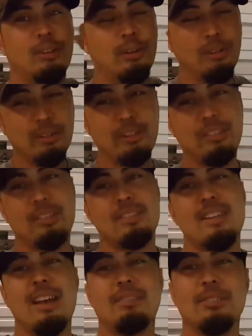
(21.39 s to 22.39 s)
earlier
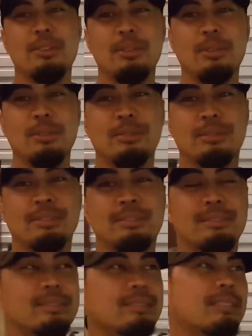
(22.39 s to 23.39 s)
this afternoon,
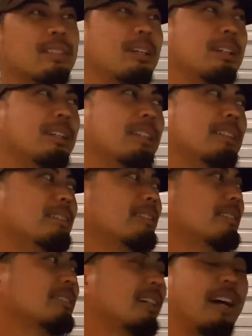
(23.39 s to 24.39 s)
all right,
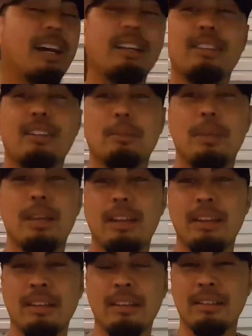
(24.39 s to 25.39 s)
I ended up
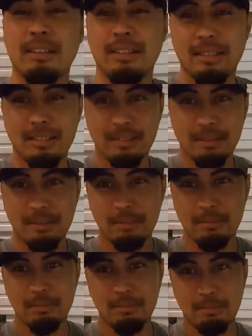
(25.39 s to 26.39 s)
getting
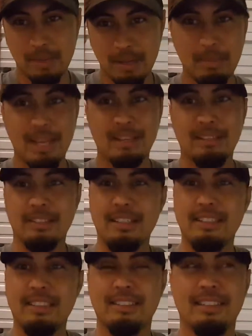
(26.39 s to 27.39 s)
my banner
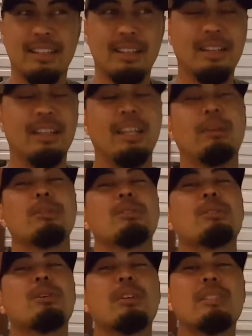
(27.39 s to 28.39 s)
in and I was
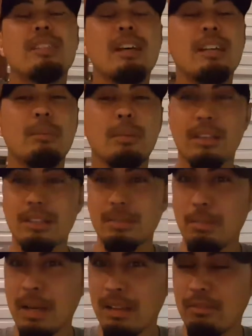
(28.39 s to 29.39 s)
so excited because
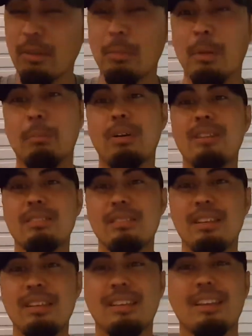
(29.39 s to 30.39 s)
Mike from Impress
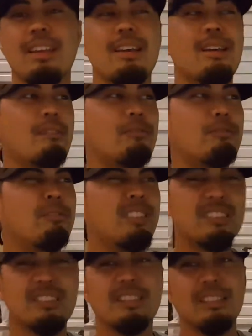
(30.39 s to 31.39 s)
Ink
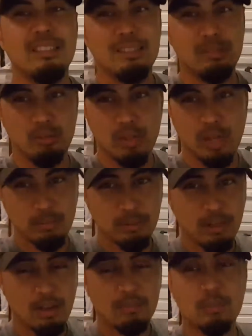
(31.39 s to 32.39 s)
physically dropped it
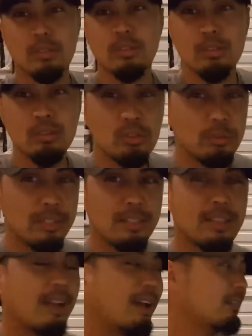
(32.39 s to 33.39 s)
off over to me
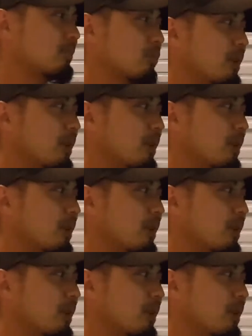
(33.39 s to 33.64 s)
at the